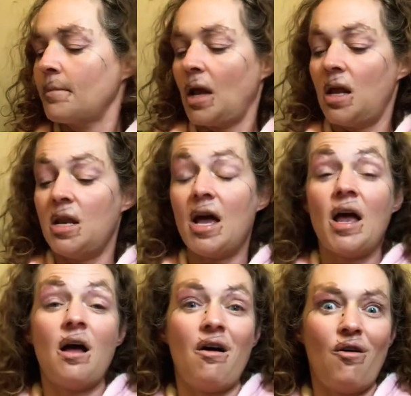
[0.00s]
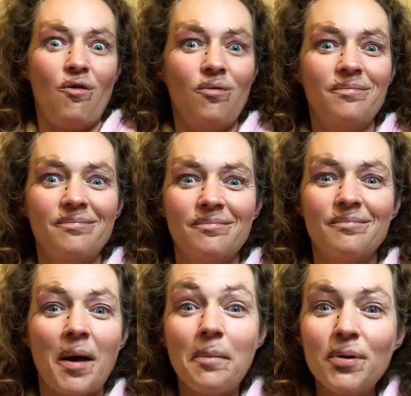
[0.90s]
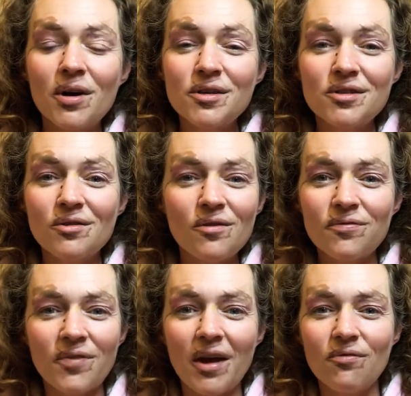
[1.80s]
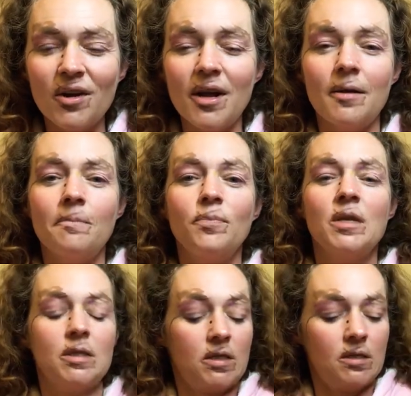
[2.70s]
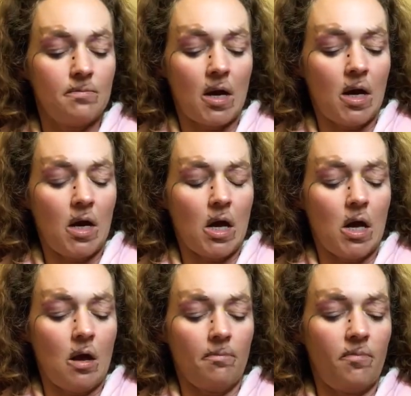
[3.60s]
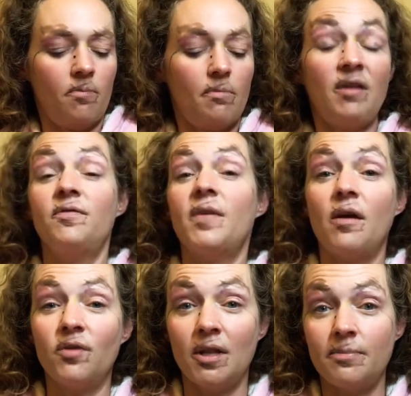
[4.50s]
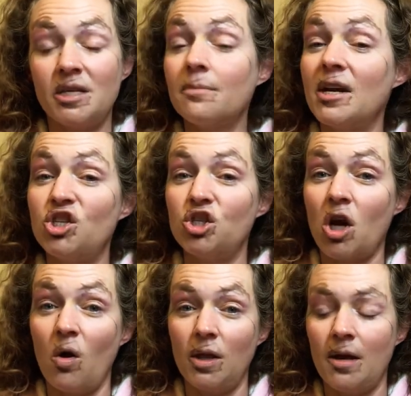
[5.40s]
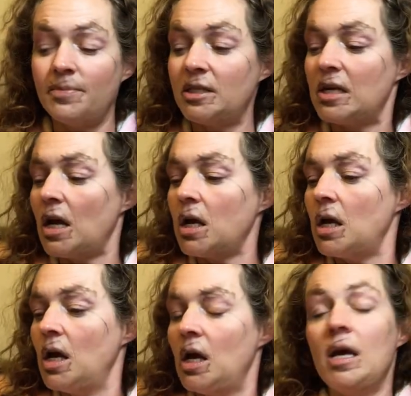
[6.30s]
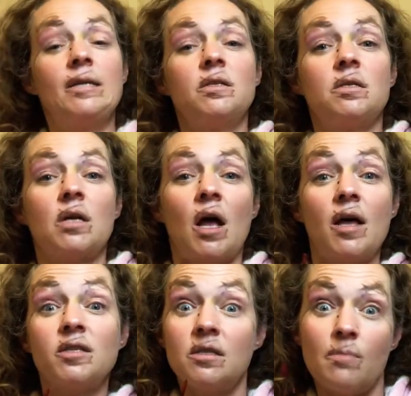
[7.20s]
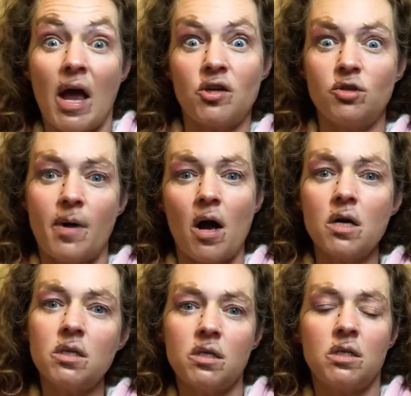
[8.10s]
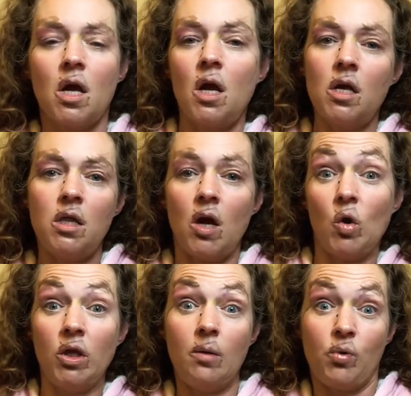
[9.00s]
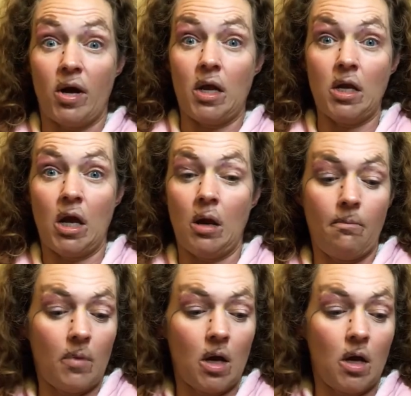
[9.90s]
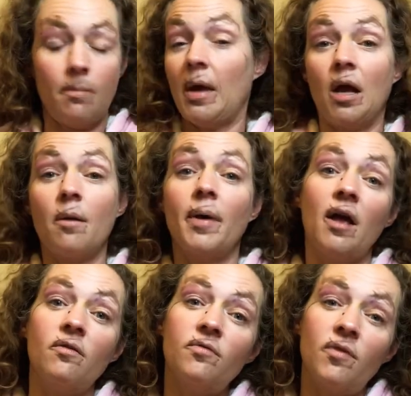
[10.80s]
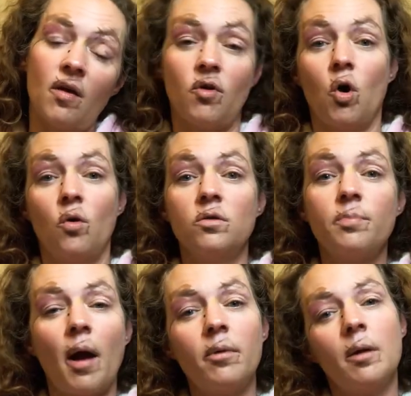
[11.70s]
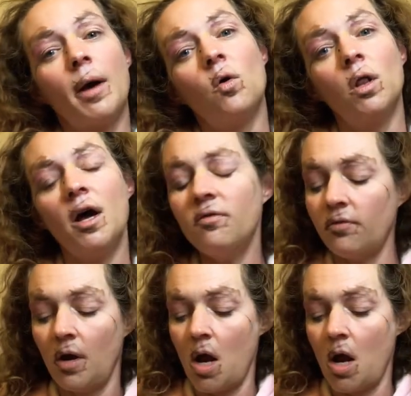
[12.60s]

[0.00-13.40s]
And now my personal favorite, this is my my favorite lipstick, my show lipstick. It's Smashbox, the only brand name makeup I've ever owned, probably in my whole life.